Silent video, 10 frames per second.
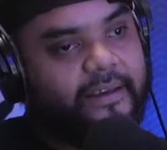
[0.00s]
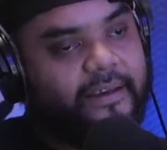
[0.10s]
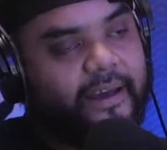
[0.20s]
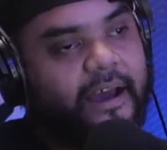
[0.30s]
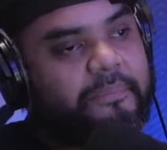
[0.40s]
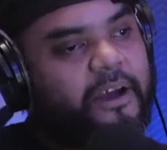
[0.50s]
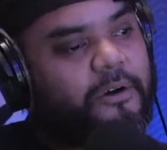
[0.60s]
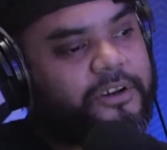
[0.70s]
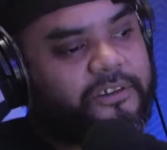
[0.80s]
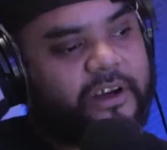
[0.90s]
Hang me.
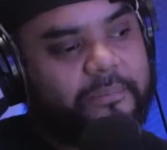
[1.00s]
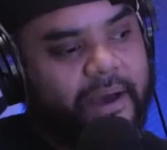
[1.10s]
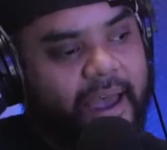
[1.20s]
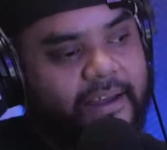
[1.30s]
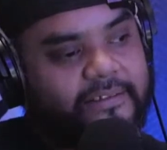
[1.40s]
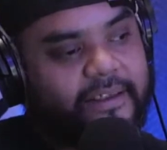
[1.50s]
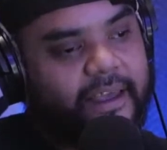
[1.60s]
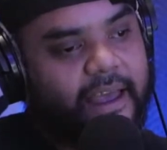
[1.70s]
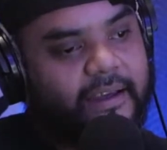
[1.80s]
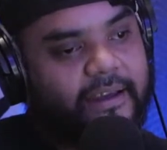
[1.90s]
Oh, you're talking about Hak
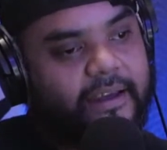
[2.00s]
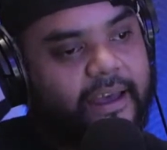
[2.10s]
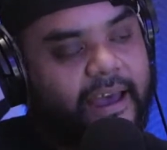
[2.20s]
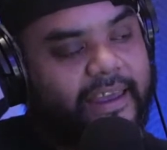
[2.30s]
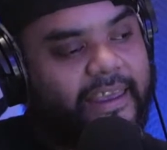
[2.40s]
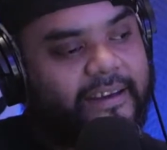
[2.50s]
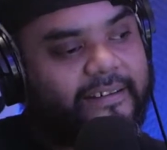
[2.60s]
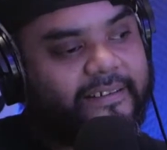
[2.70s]
Hiang.